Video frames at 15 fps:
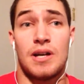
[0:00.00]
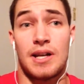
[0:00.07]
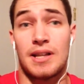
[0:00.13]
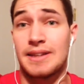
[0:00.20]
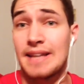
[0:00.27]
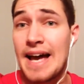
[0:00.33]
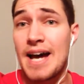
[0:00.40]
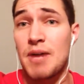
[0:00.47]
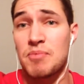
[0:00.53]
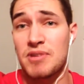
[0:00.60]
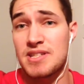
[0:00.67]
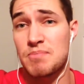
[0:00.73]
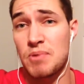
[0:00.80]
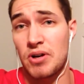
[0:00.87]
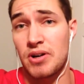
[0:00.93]
a lab
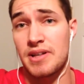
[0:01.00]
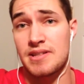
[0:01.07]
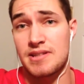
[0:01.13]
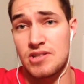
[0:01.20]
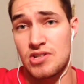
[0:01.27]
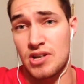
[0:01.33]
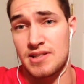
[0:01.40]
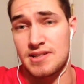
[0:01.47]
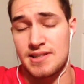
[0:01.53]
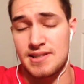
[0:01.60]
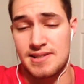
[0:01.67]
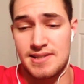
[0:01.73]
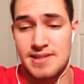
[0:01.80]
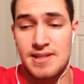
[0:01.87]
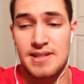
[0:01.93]
experience
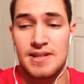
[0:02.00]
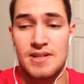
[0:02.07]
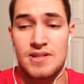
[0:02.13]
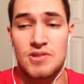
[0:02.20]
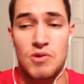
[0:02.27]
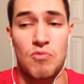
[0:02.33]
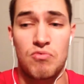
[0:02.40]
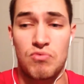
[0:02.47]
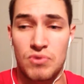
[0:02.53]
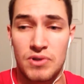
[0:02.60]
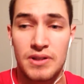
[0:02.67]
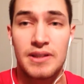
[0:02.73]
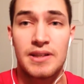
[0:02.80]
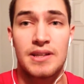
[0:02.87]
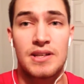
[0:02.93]
justice. So
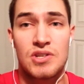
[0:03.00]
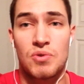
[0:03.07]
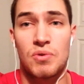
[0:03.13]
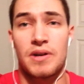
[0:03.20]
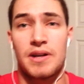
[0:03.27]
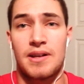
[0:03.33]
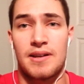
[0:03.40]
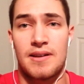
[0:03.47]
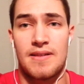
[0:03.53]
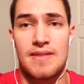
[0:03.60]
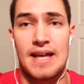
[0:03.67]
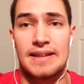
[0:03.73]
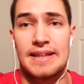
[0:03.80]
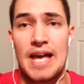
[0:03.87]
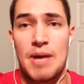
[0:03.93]
really enjoyed
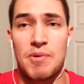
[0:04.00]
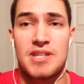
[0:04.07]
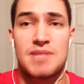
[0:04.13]
that lab